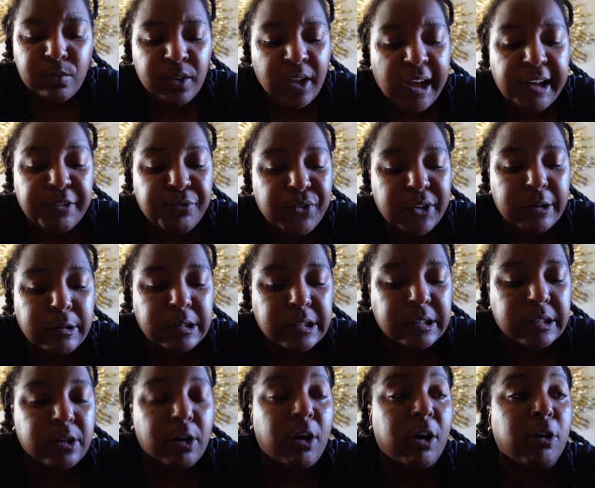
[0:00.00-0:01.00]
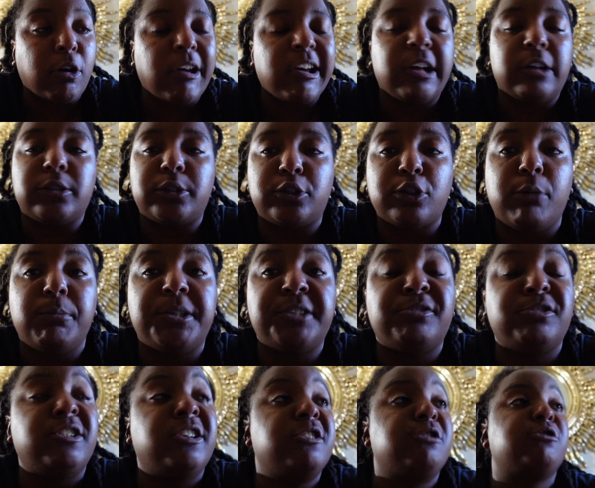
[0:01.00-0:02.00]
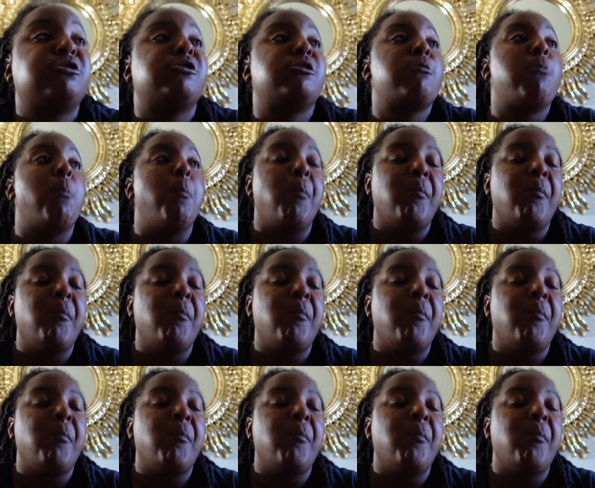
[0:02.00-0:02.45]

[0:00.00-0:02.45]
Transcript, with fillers: I felt good on. I have so much energy.